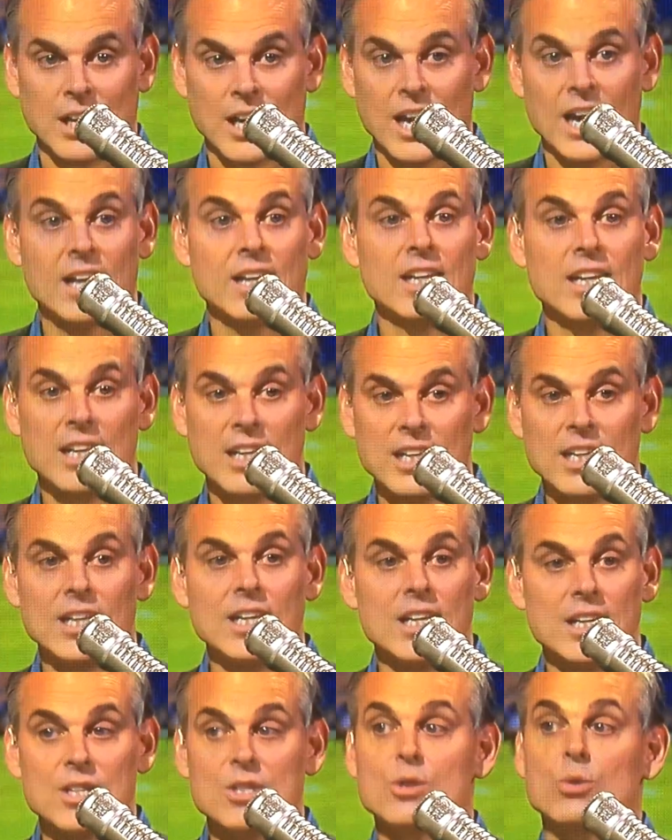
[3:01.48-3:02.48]
And he
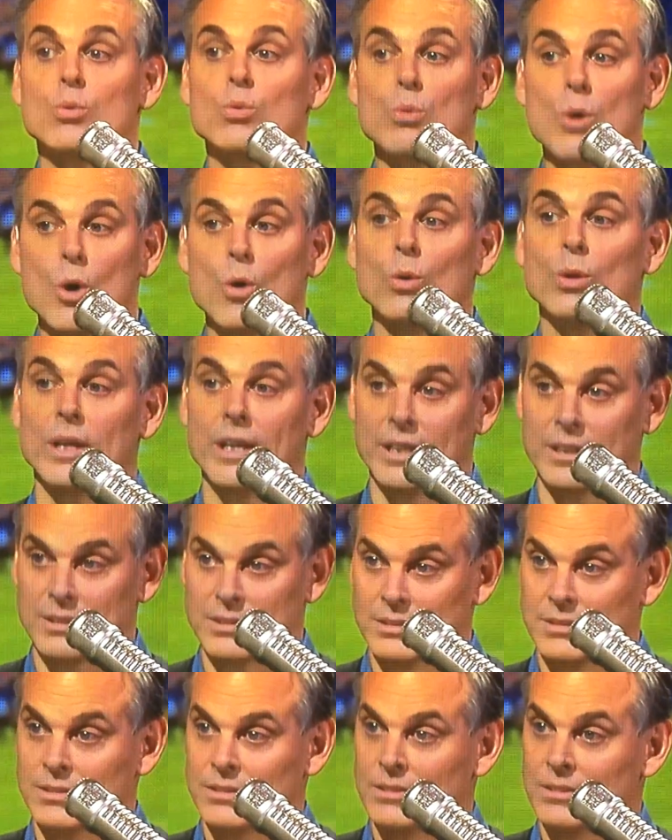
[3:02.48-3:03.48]
is rolling
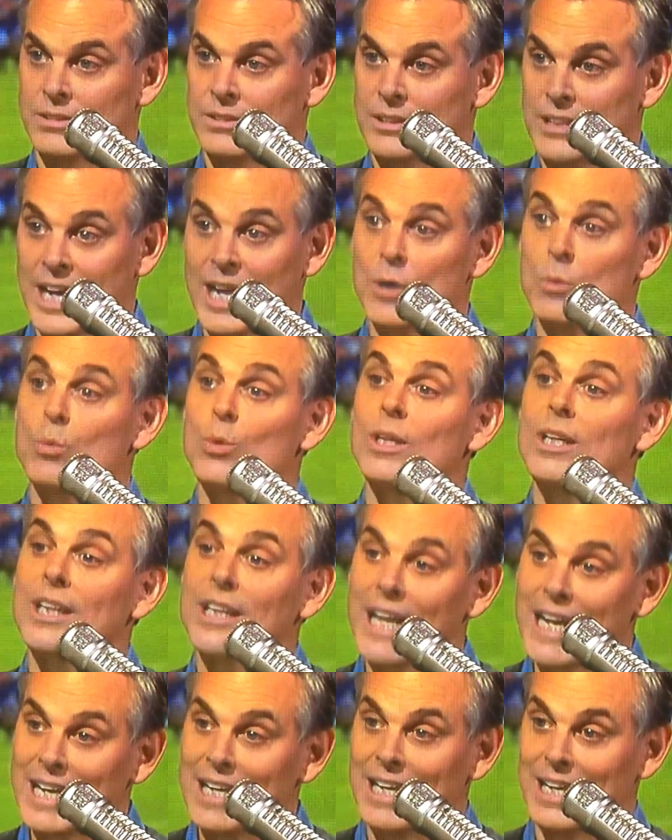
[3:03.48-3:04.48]
and
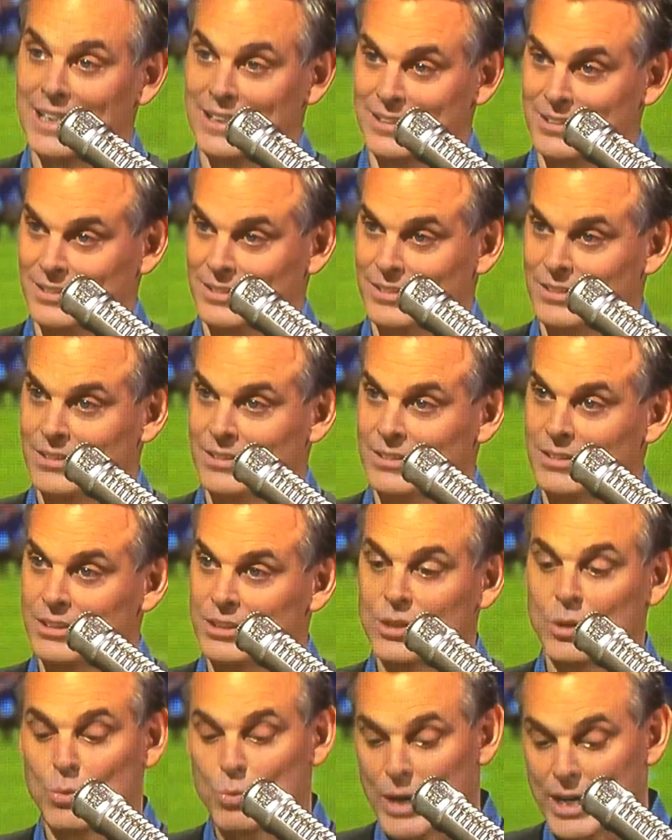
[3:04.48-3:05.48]
relating
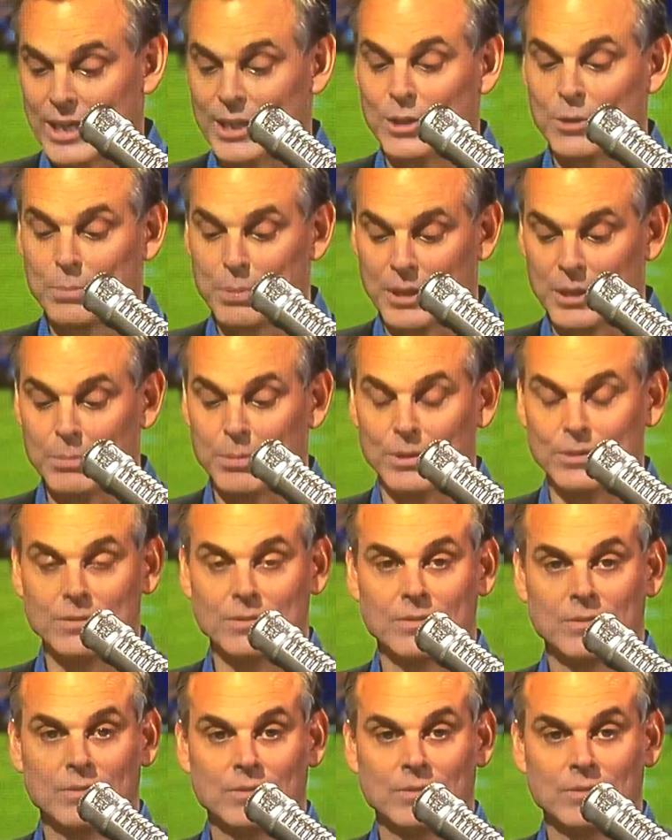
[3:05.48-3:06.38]
to regular people.